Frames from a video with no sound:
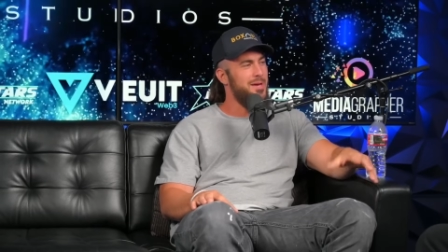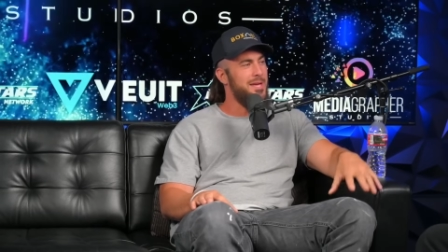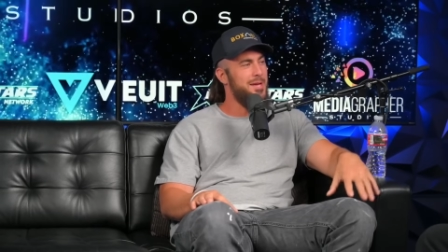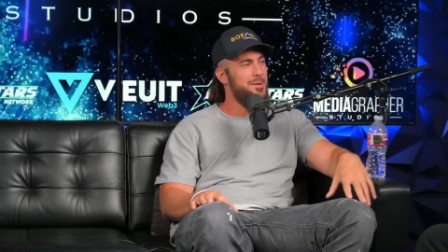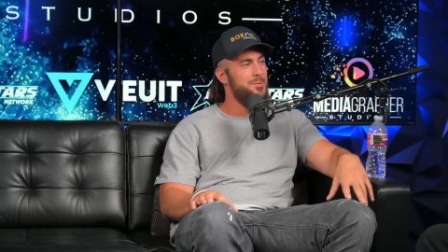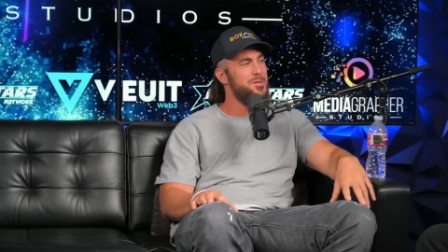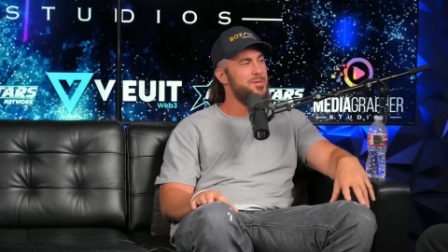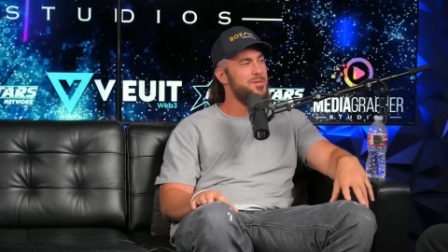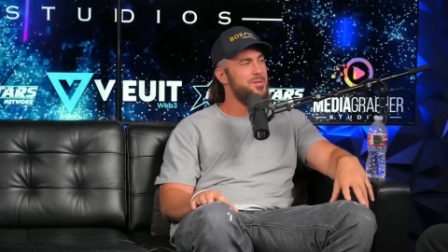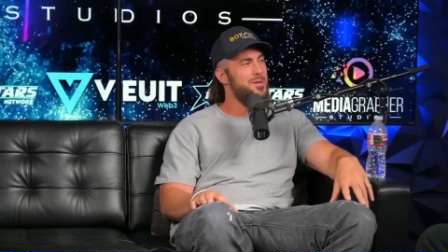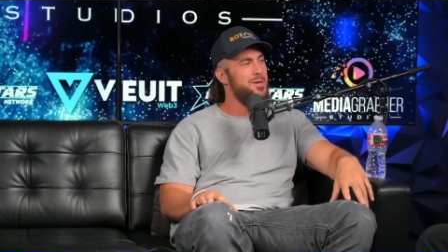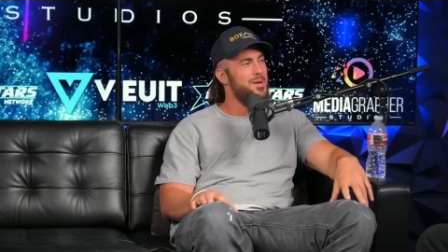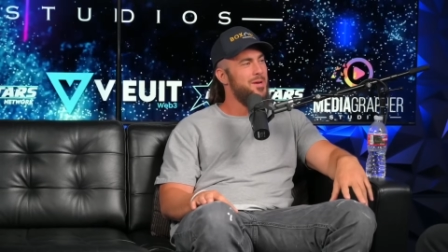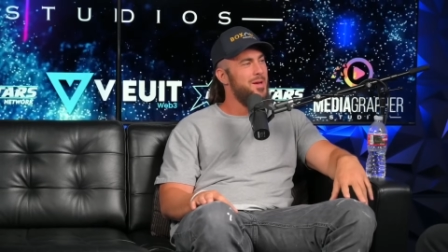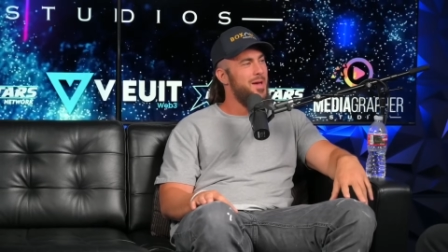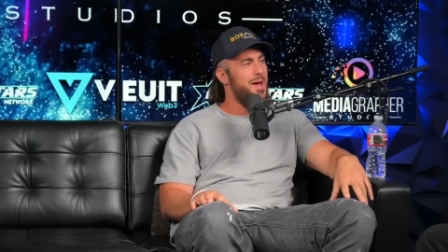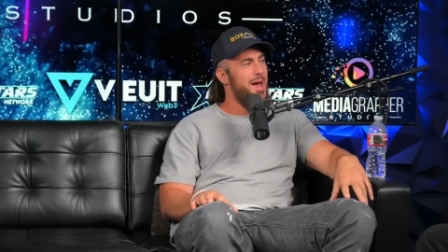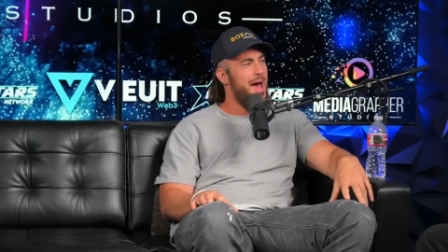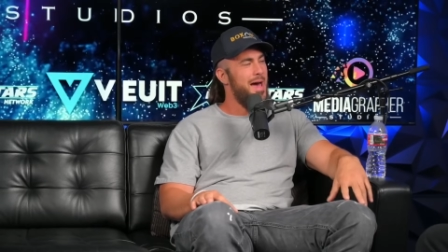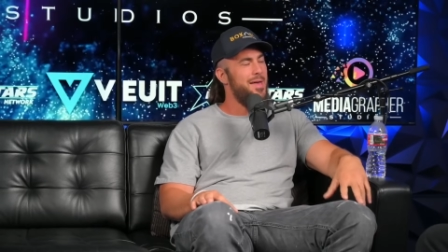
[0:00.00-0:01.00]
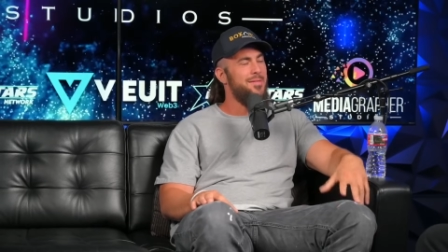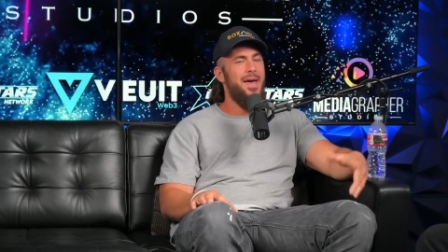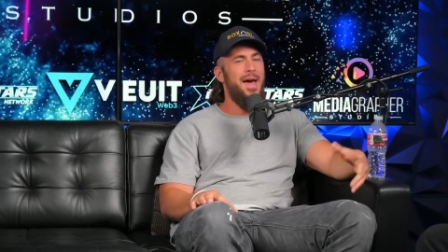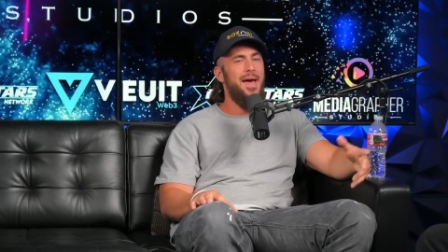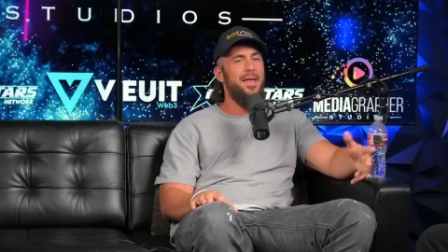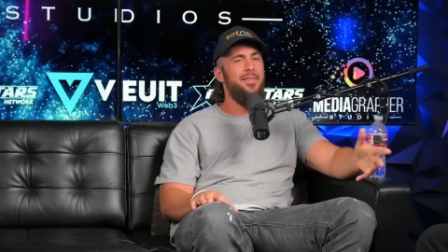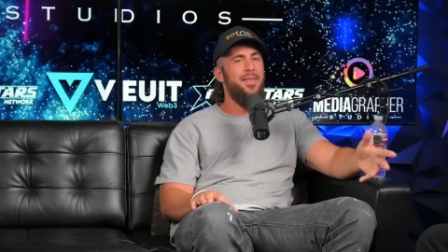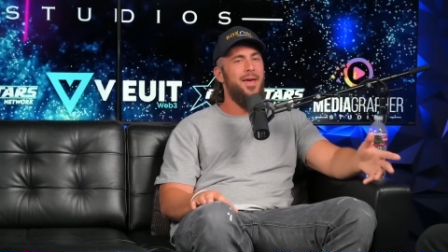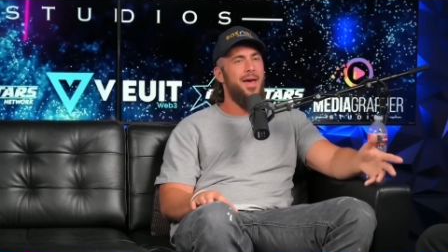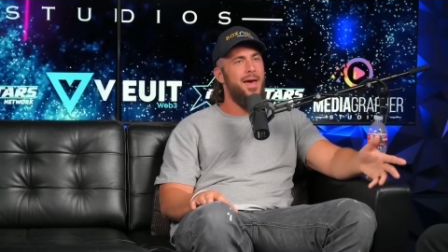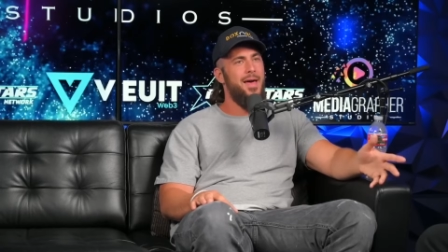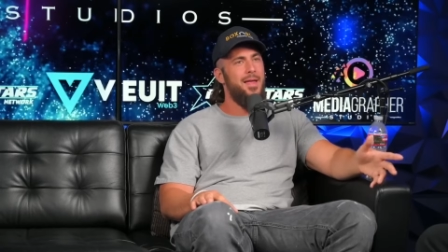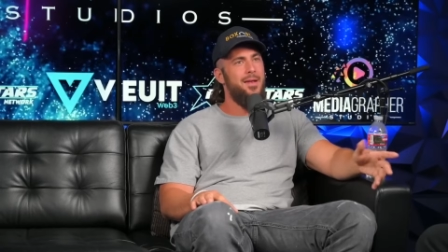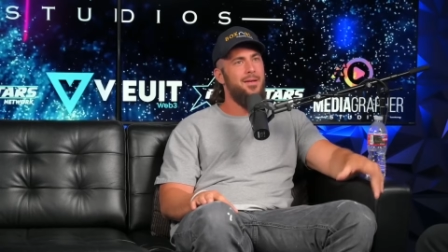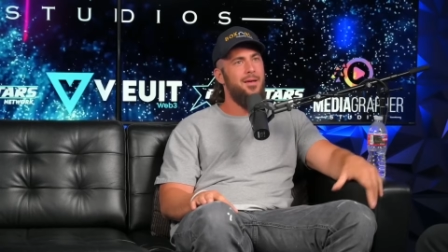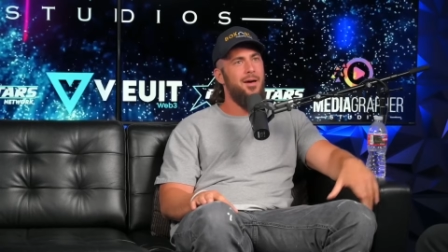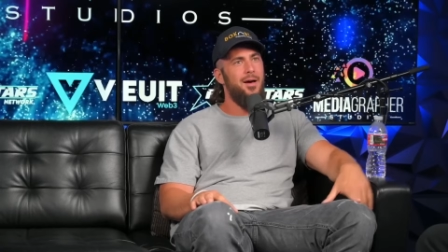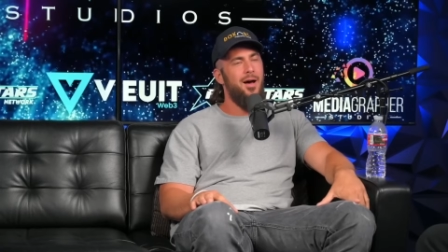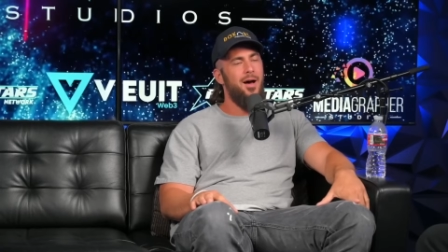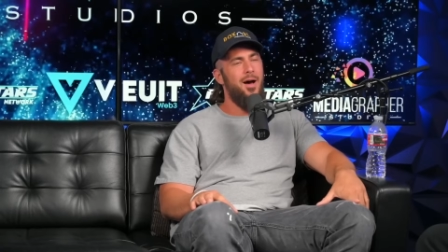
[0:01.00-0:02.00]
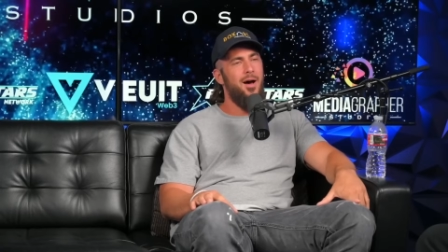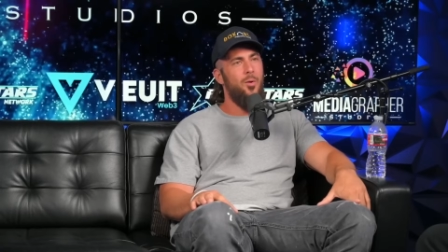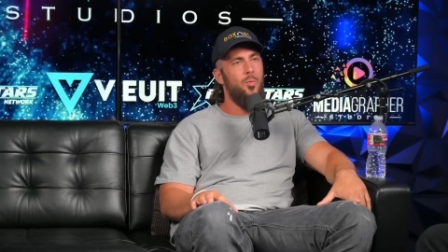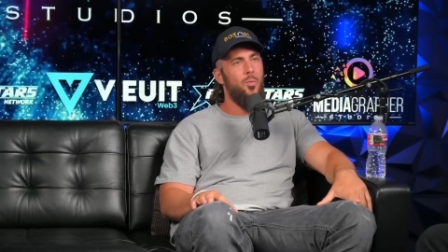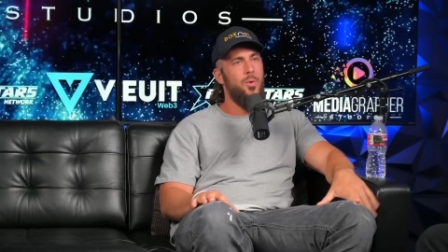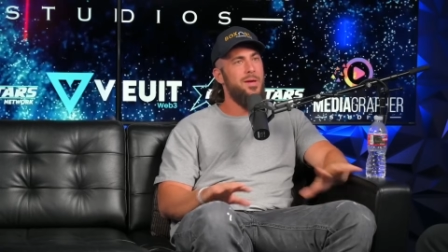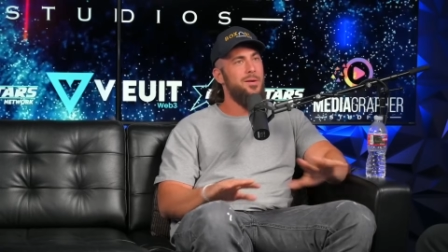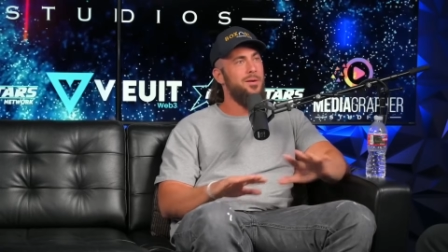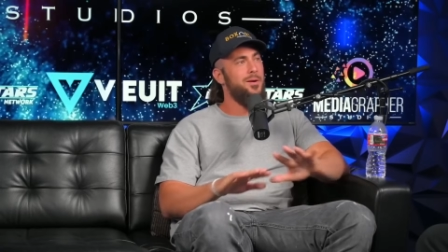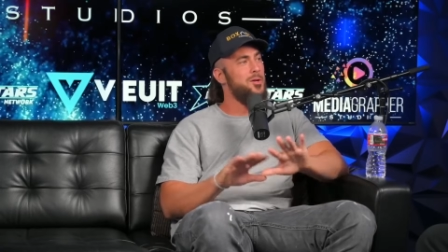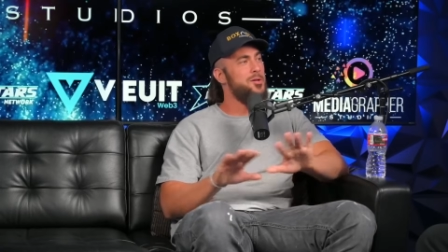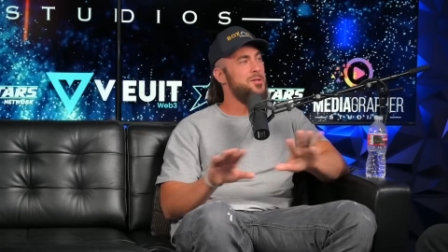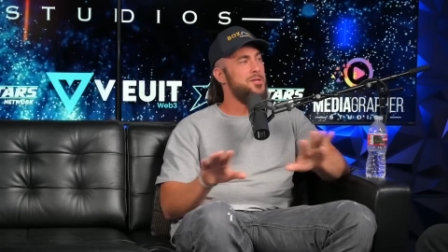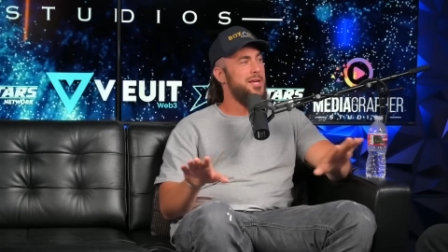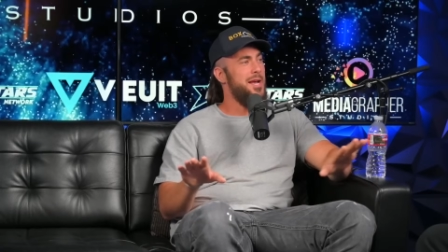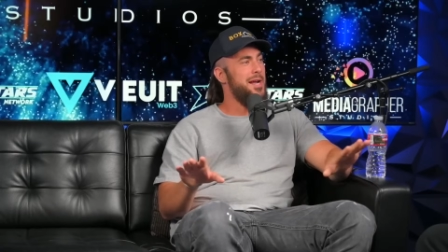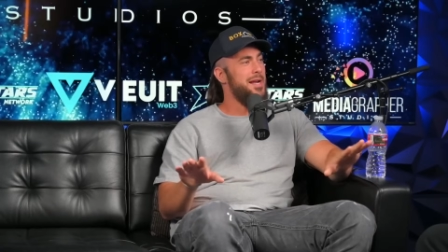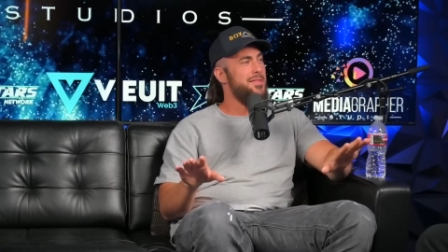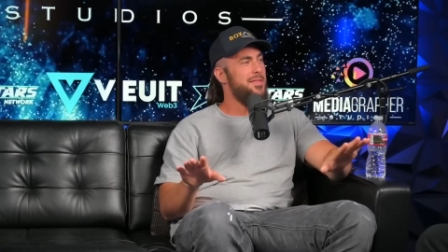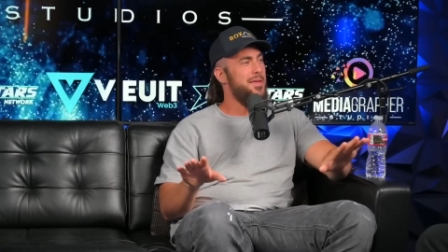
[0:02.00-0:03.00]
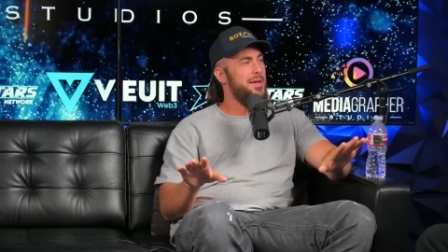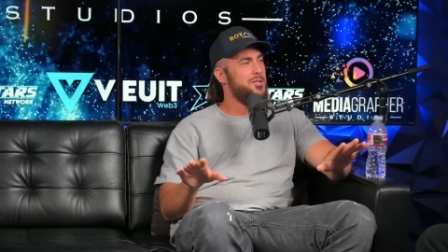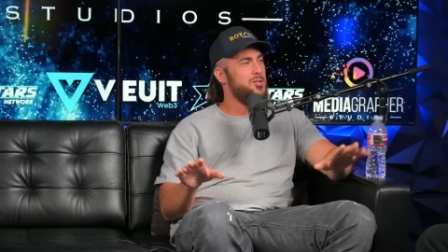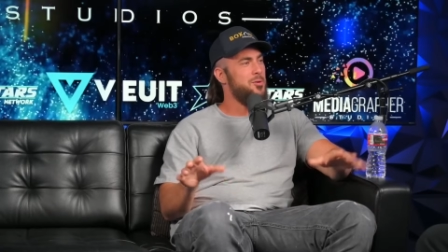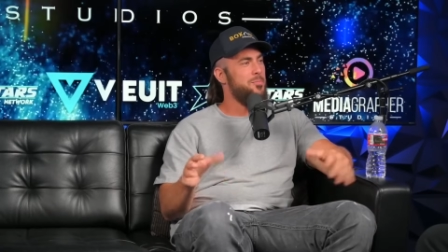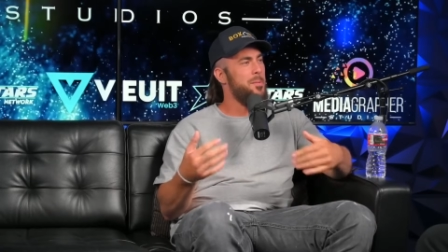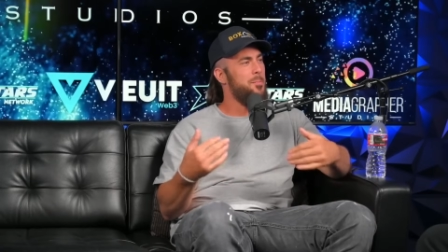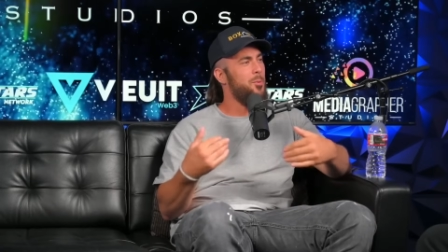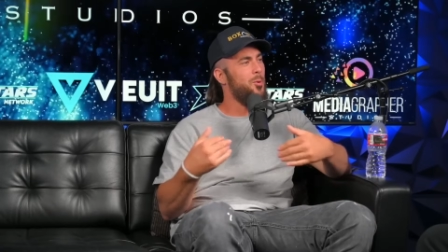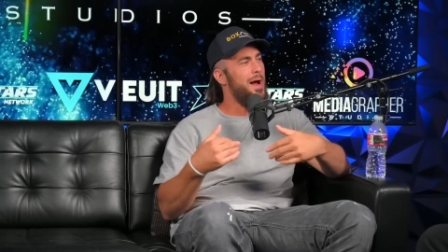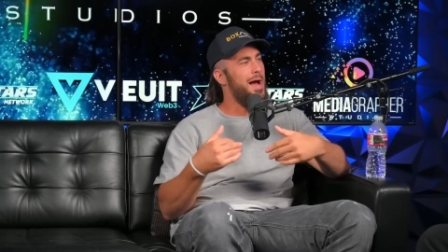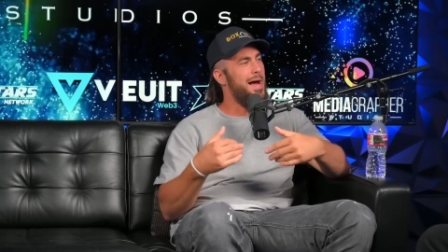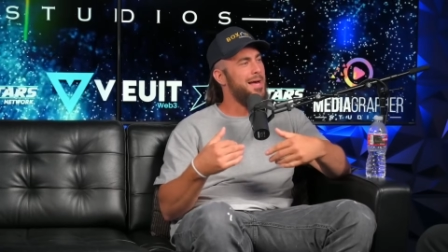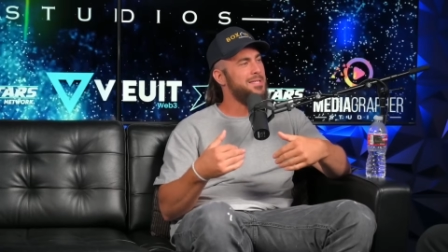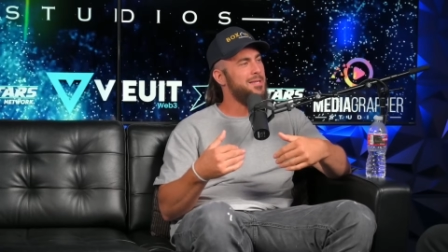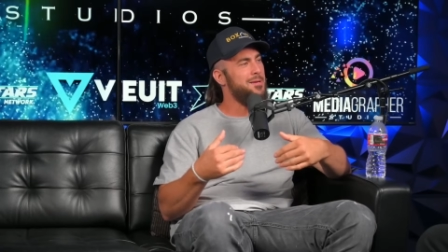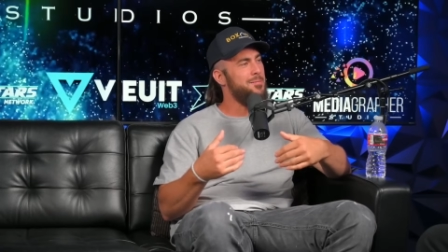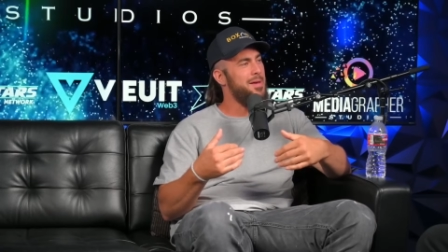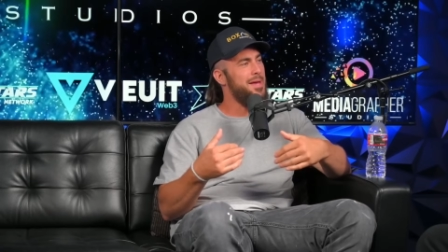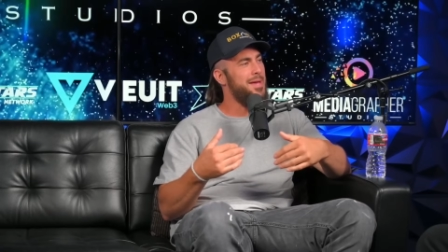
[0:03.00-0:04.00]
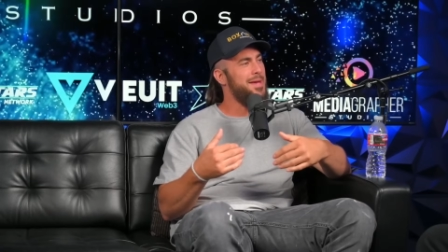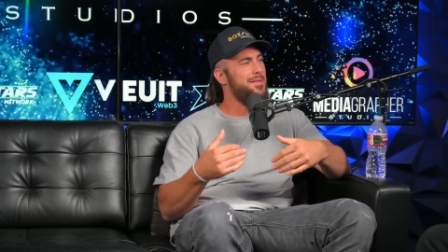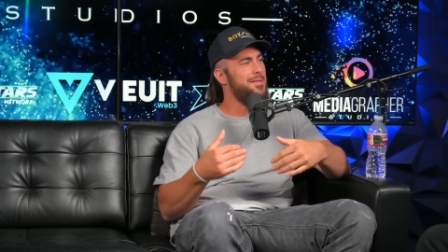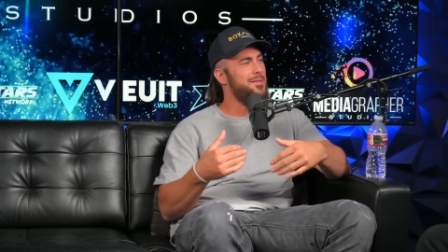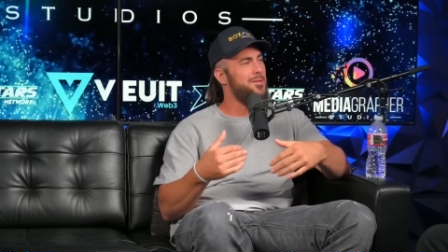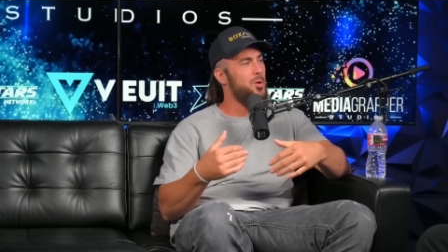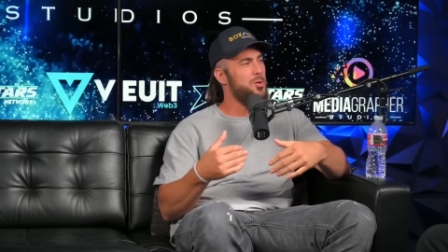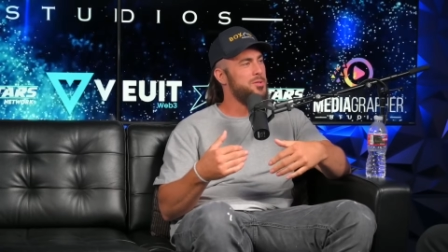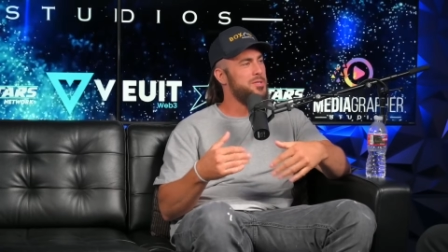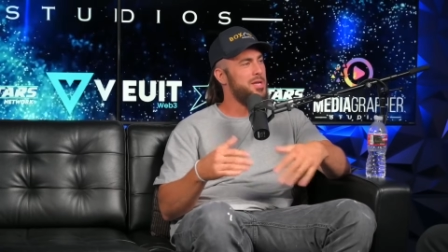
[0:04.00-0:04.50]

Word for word: More was, leverage. And, and then uh, we couldn't say anything. So people were asking me the whole